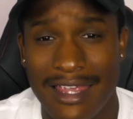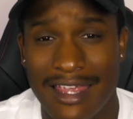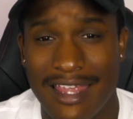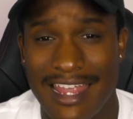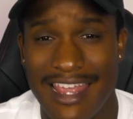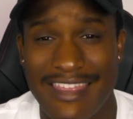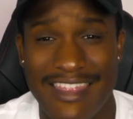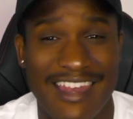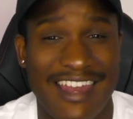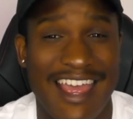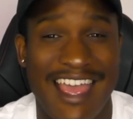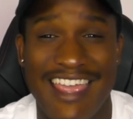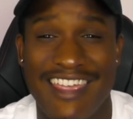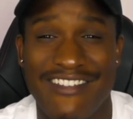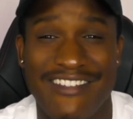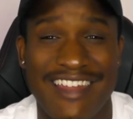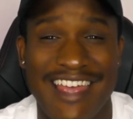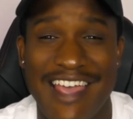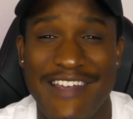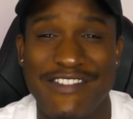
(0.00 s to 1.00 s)
And then
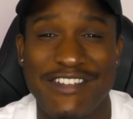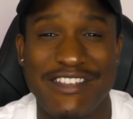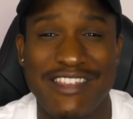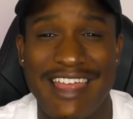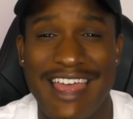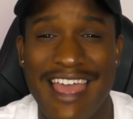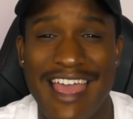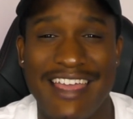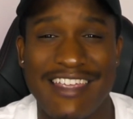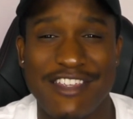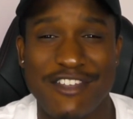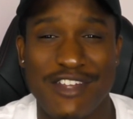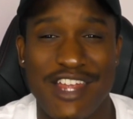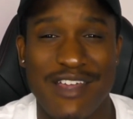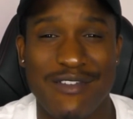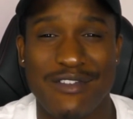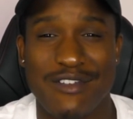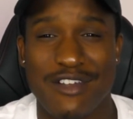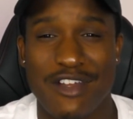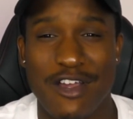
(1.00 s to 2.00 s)
even after that, you
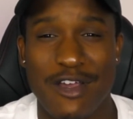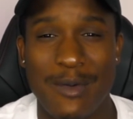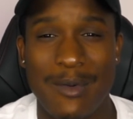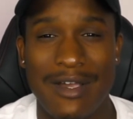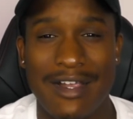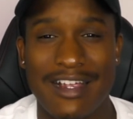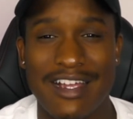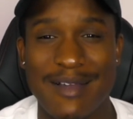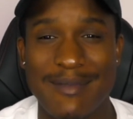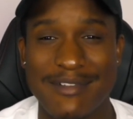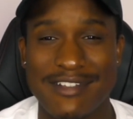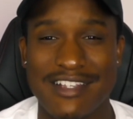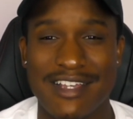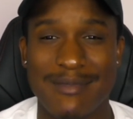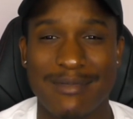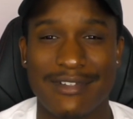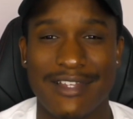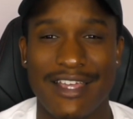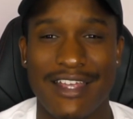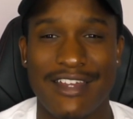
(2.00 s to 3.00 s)
never know what comes
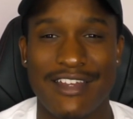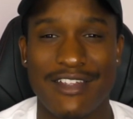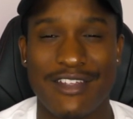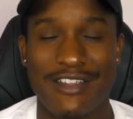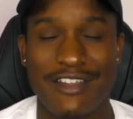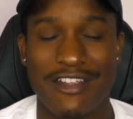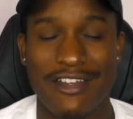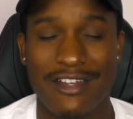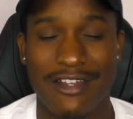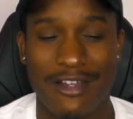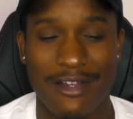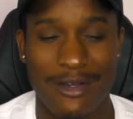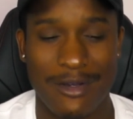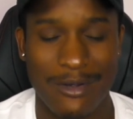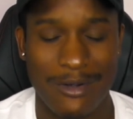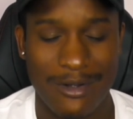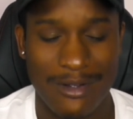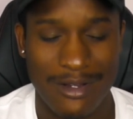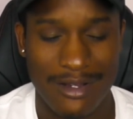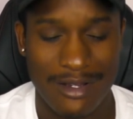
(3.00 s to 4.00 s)
up later, you know?